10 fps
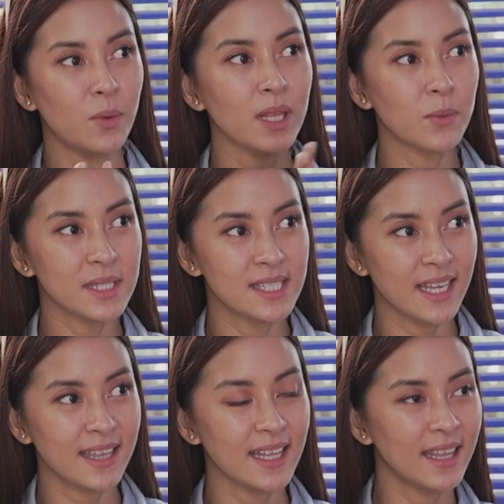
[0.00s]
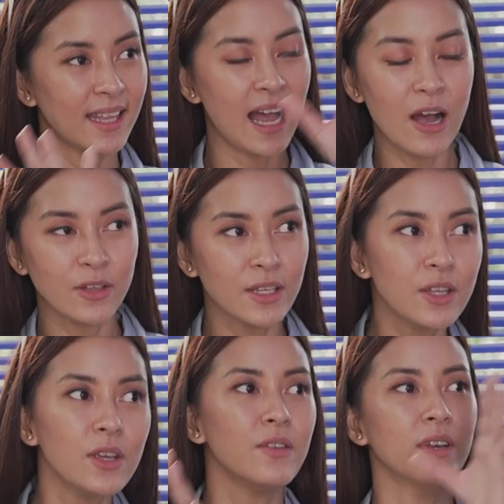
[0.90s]
What was it and how did
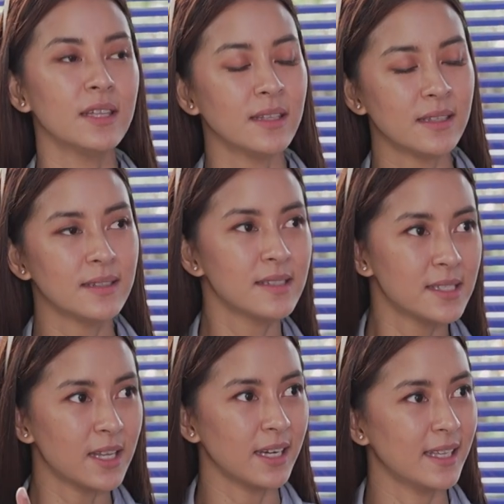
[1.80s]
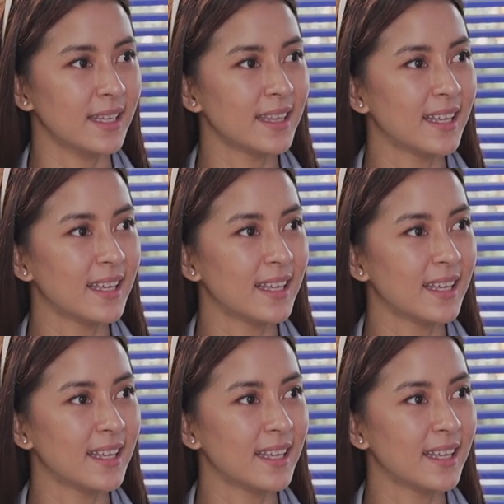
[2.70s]
you even start it?